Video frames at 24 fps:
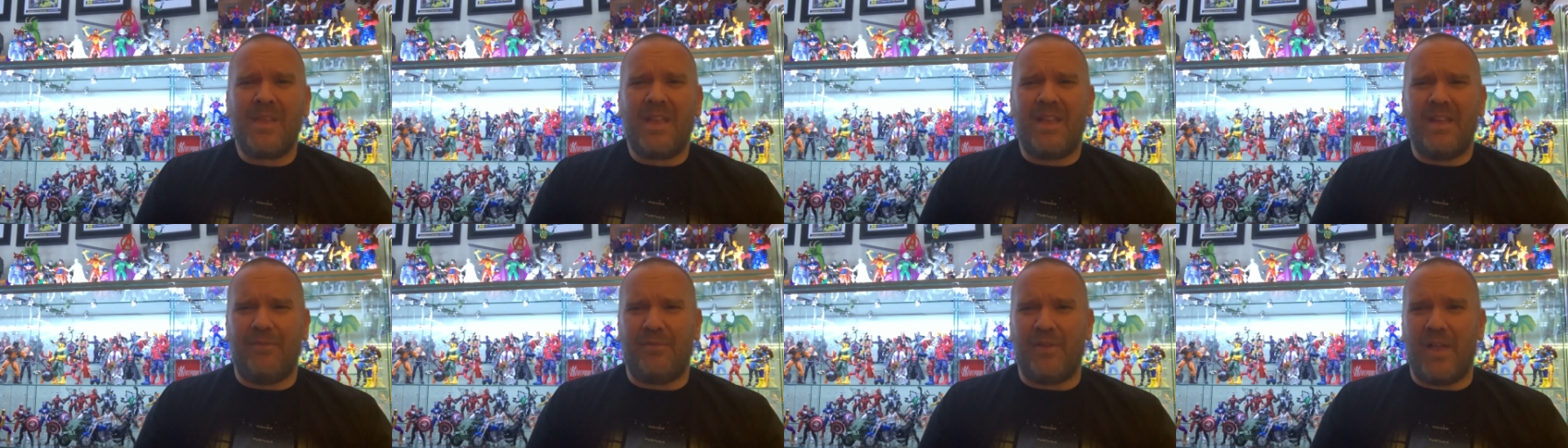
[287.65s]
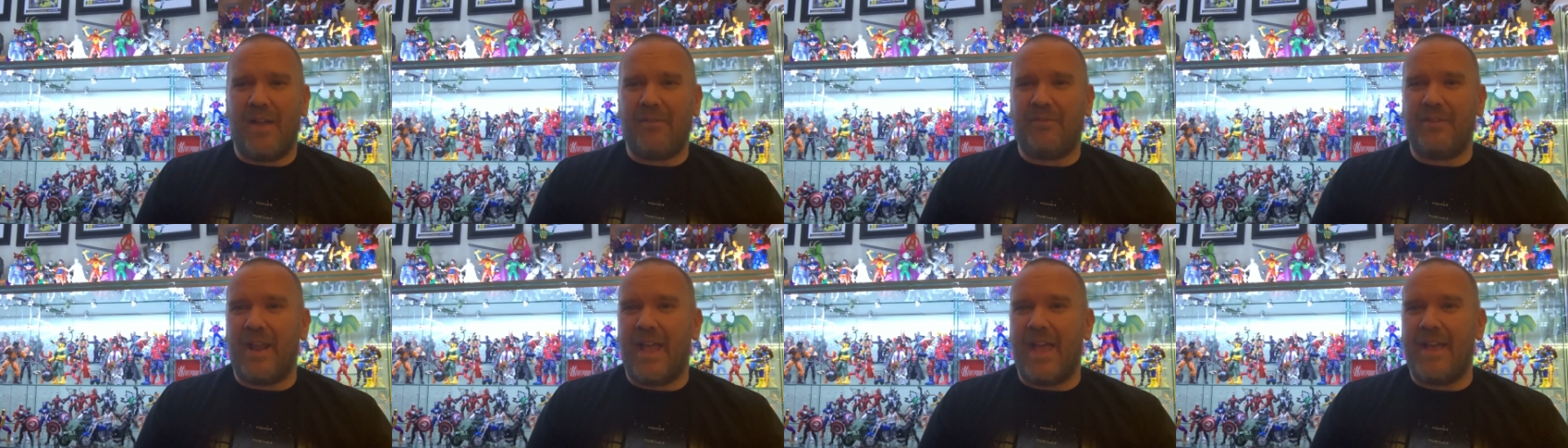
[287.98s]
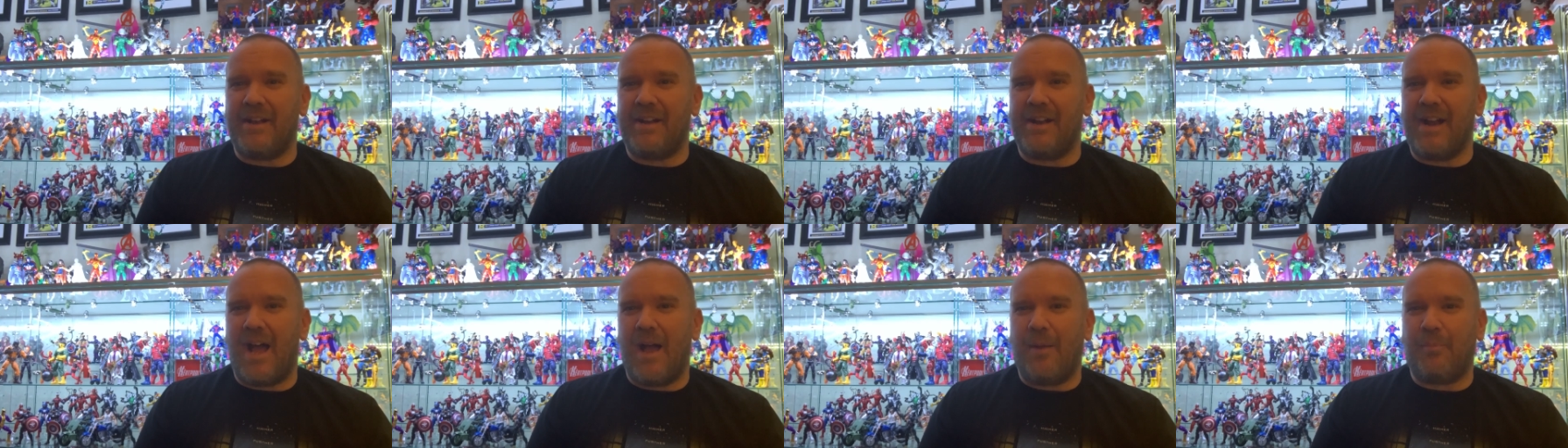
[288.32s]
If you haven't had
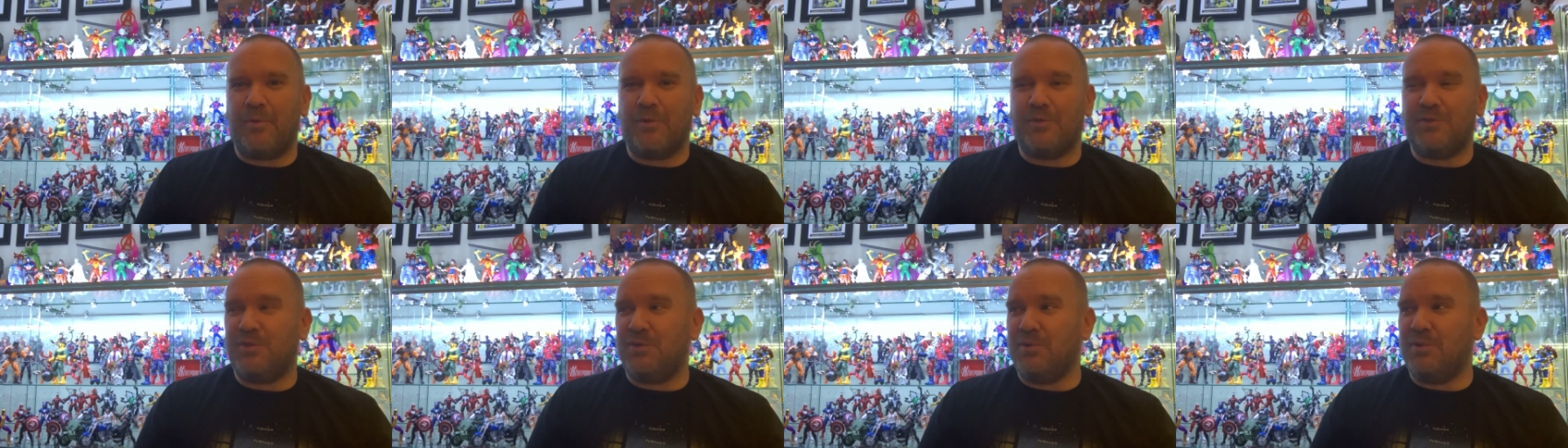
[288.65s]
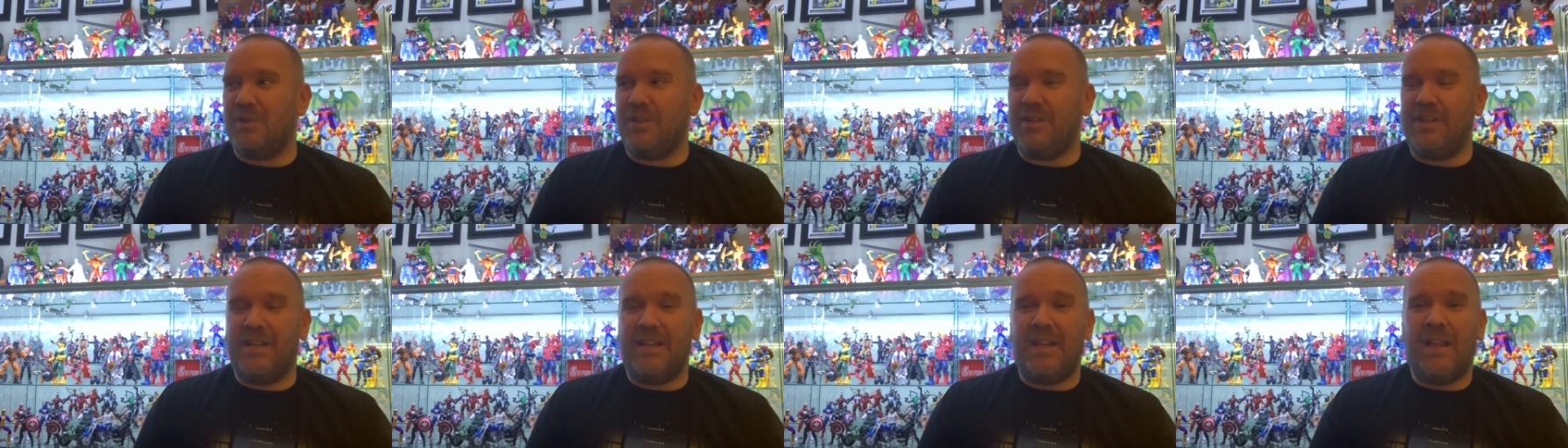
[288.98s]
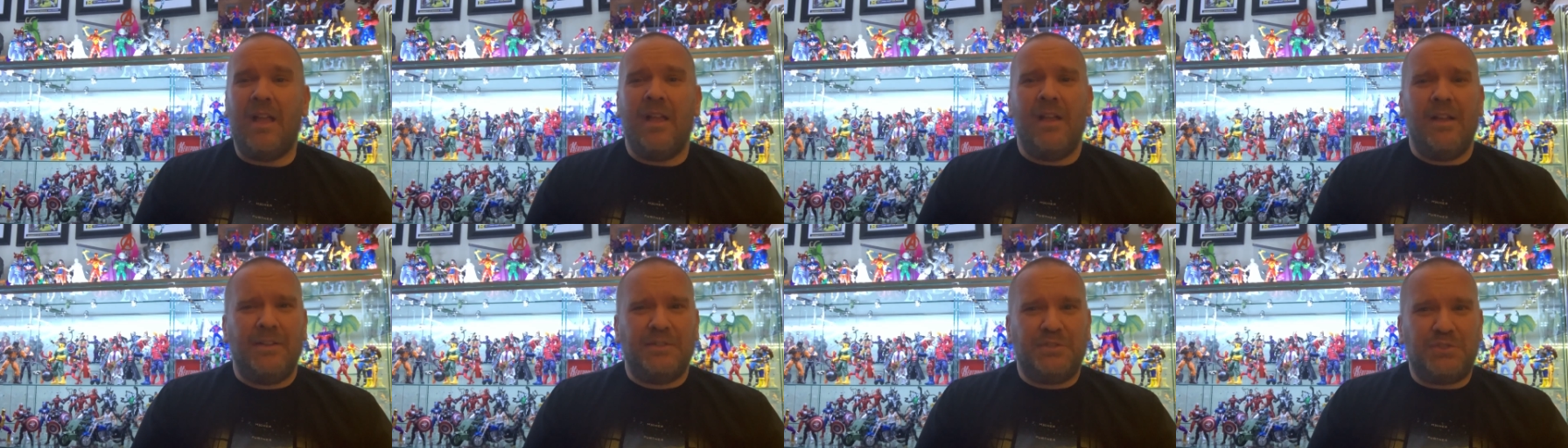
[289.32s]
an opportunity,
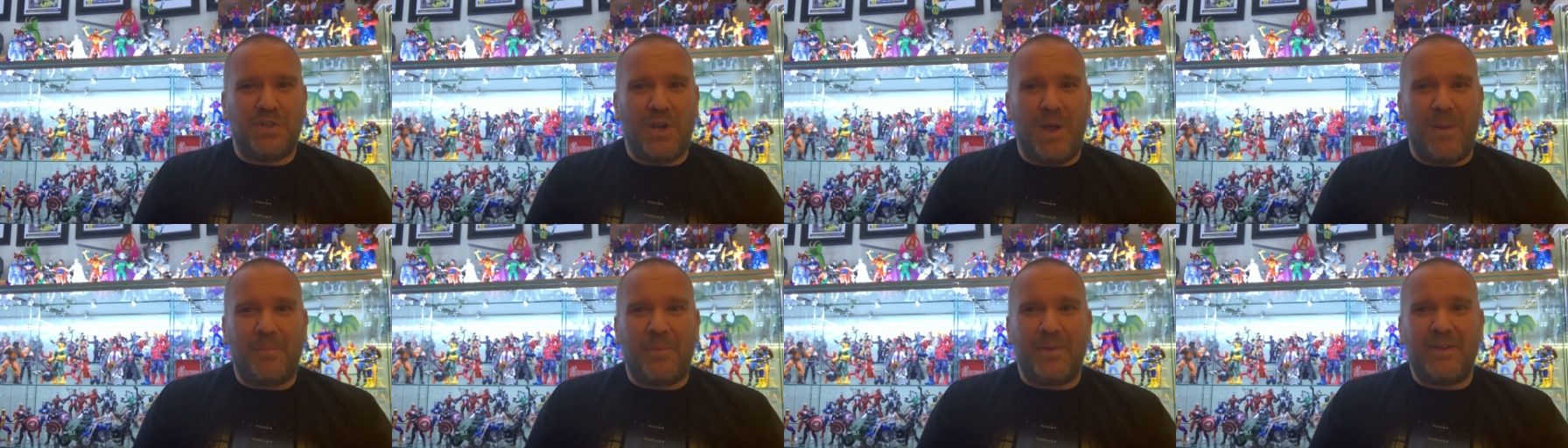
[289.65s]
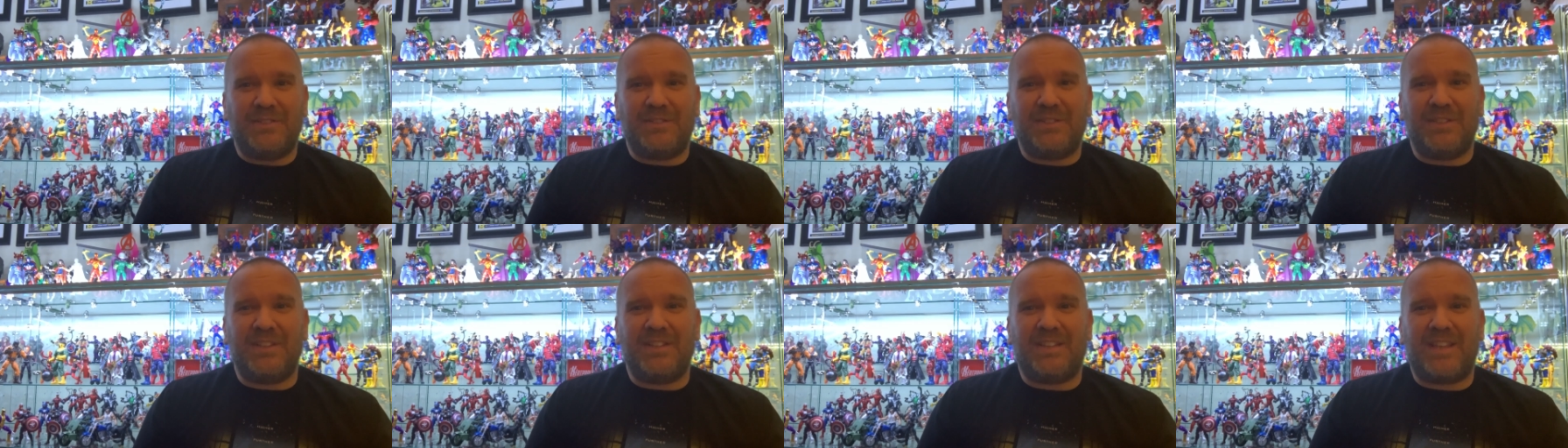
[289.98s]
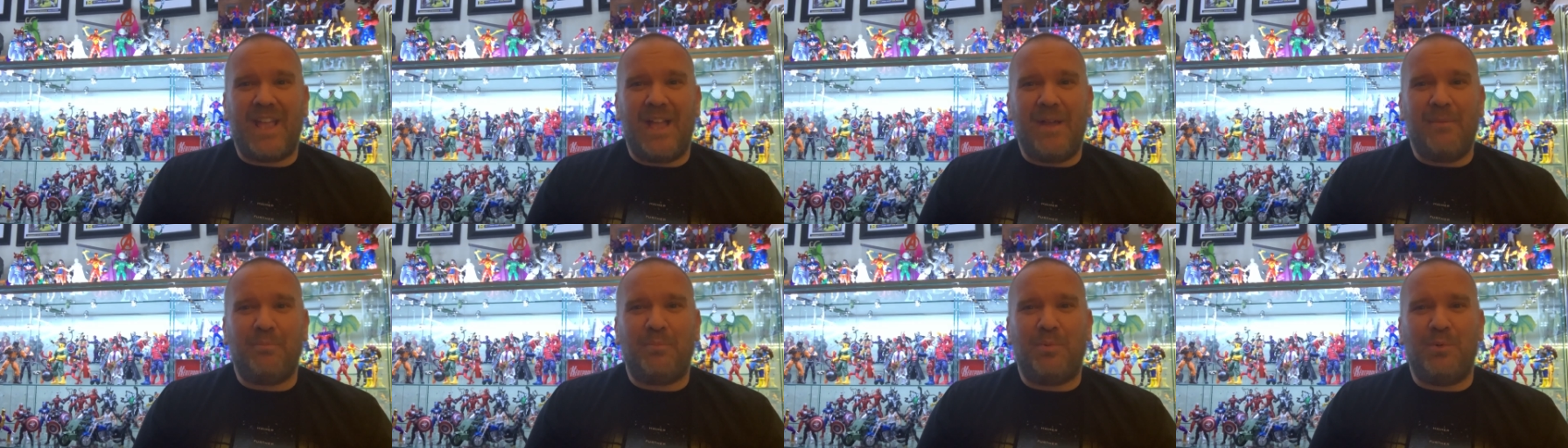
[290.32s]
jump into the
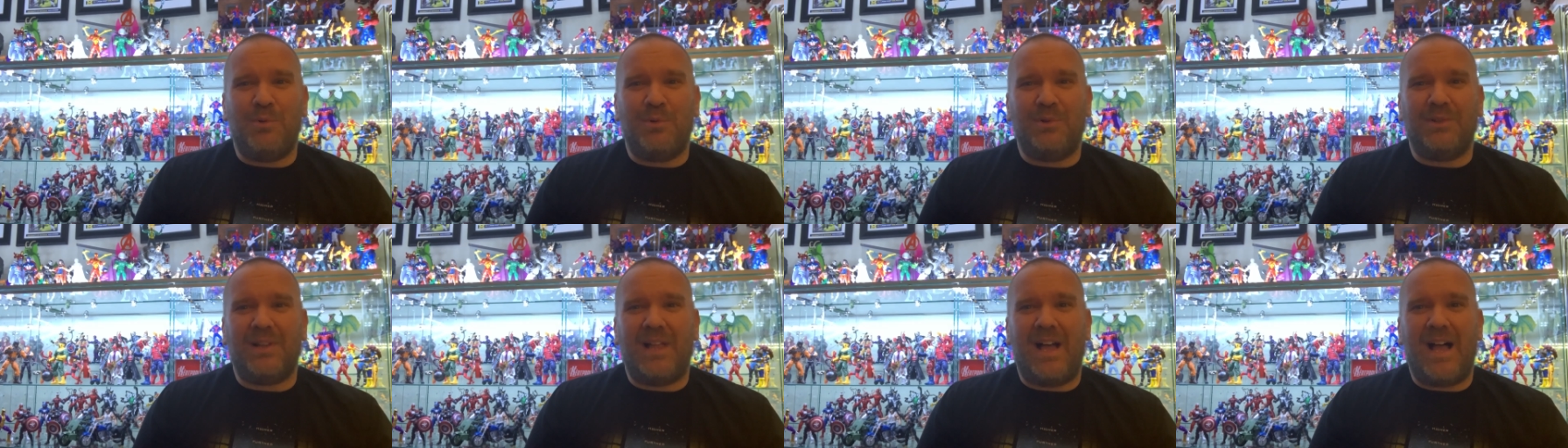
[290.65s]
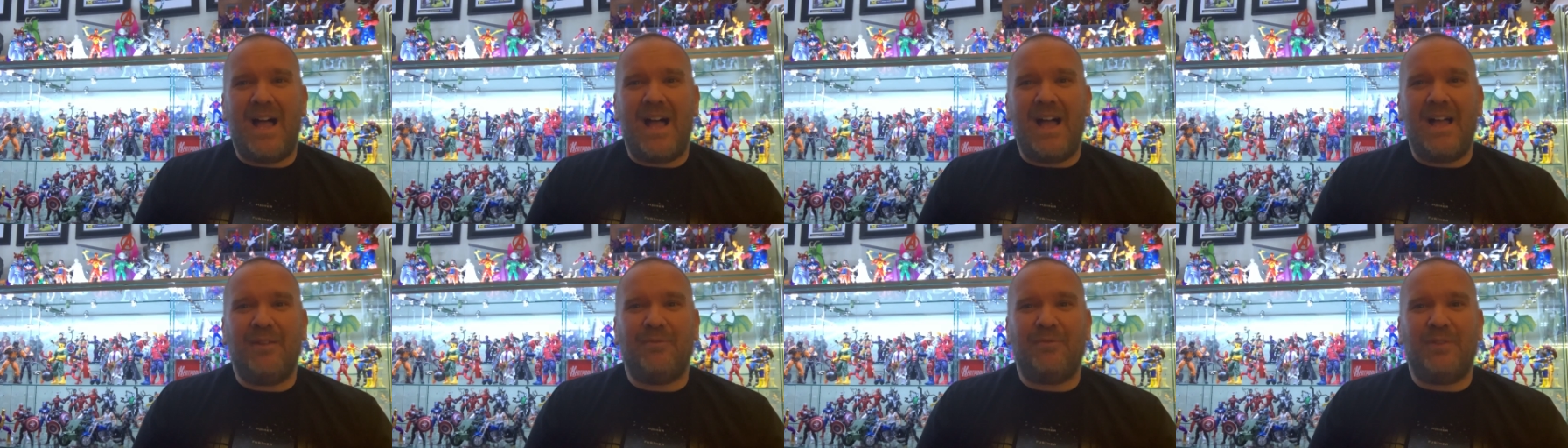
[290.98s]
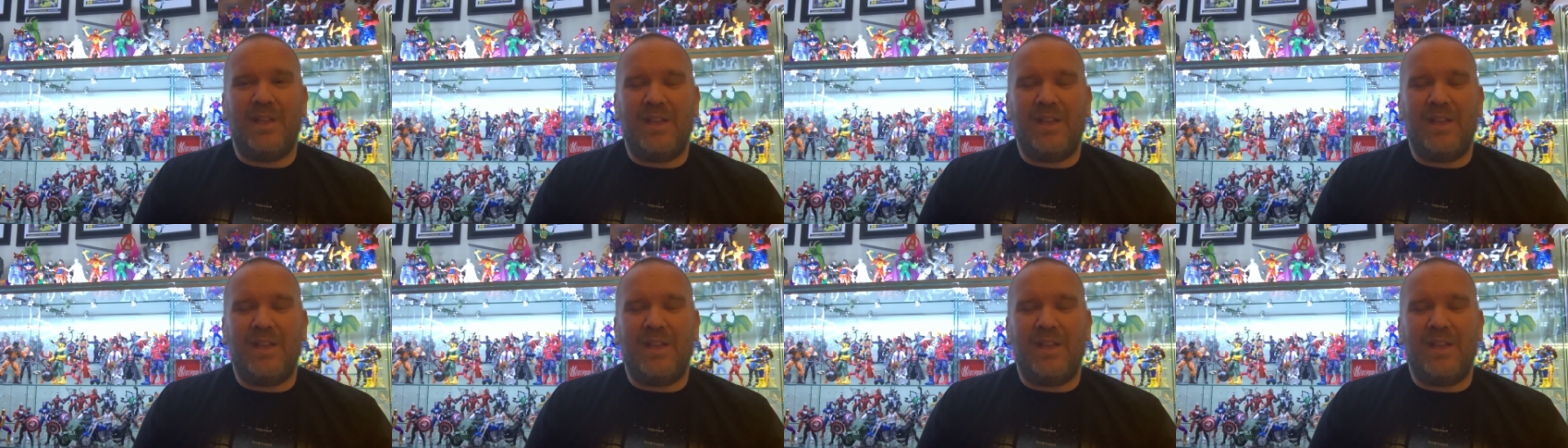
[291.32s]
Kent Pool Live,